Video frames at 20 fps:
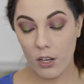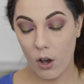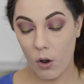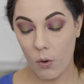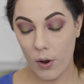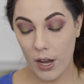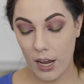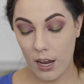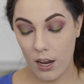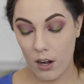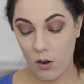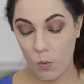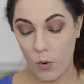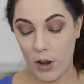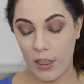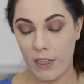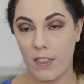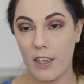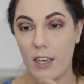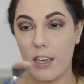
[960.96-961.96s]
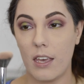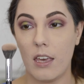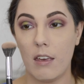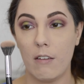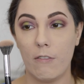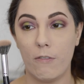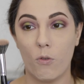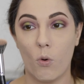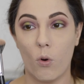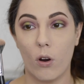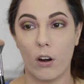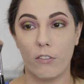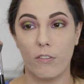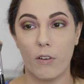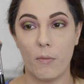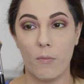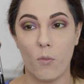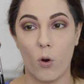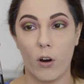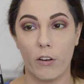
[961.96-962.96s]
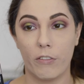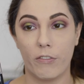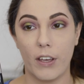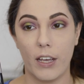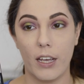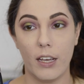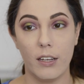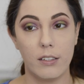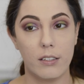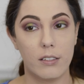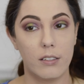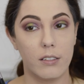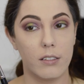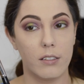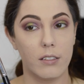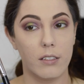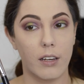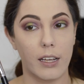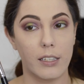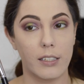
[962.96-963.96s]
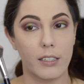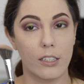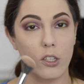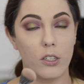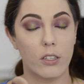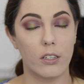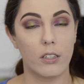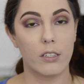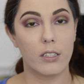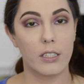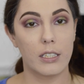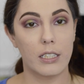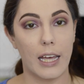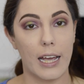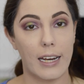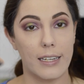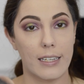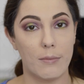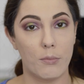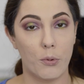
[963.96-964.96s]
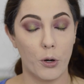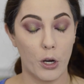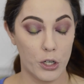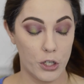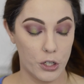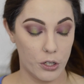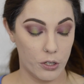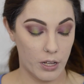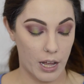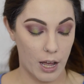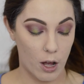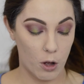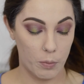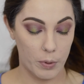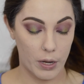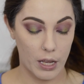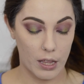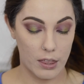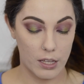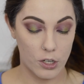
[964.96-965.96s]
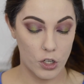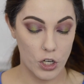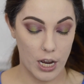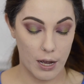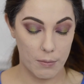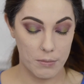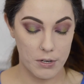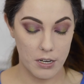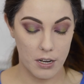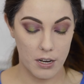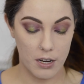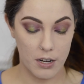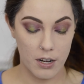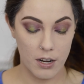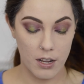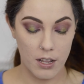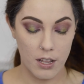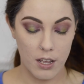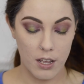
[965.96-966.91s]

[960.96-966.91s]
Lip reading: go in with the E4 from Morphe. Nice little slanted brush will help get the job done.